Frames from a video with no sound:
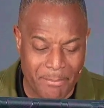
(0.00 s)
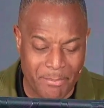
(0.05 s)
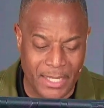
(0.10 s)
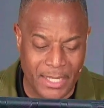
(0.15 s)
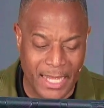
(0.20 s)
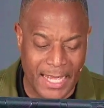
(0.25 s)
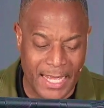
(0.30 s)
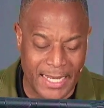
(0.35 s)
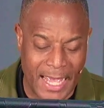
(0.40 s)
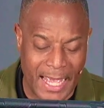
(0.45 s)

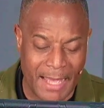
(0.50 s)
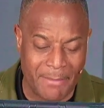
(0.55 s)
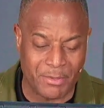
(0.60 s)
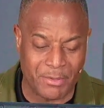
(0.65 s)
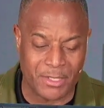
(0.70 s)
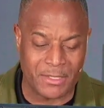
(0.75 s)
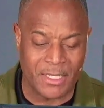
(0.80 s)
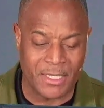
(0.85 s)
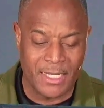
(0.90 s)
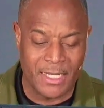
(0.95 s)
had
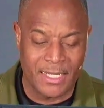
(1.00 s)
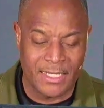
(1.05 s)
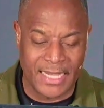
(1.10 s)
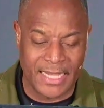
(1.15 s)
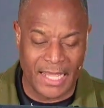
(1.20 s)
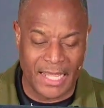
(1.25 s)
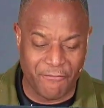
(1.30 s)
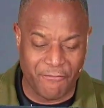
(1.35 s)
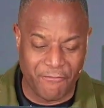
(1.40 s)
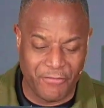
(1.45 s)
happened,
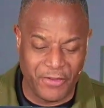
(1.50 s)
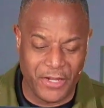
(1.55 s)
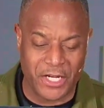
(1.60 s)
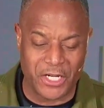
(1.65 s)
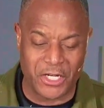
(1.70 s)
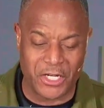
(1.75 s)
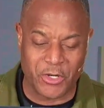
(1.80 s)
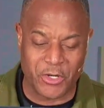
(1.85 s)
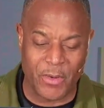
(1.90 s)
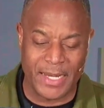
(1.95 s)
they
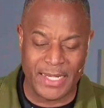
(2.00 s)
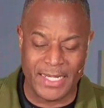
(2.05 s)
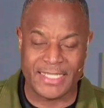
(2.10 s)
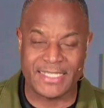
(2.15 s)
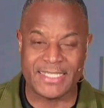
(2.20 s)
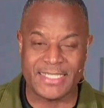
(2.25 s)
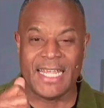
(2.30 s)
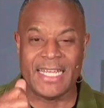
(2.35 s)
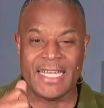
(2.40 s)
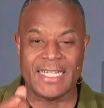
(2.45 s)
feared greatly,
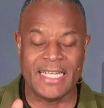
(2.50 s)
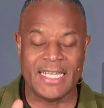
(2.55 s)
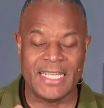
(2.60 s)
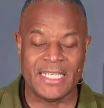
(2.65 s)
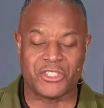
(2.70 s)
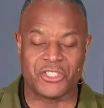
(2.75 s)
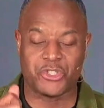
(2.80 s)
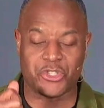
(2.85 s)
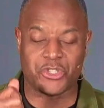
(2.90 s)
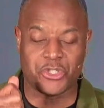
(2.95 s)
saying
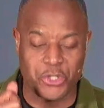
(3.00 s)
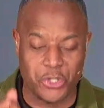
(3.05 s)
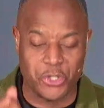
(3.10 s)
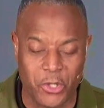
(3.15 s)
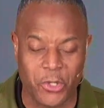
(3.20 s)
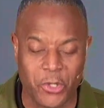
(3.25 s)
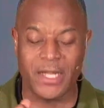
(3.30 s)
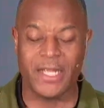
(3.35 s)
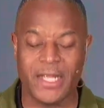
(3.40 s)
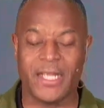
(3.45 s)
this
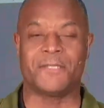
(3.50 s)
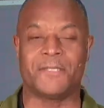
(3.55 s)
truly,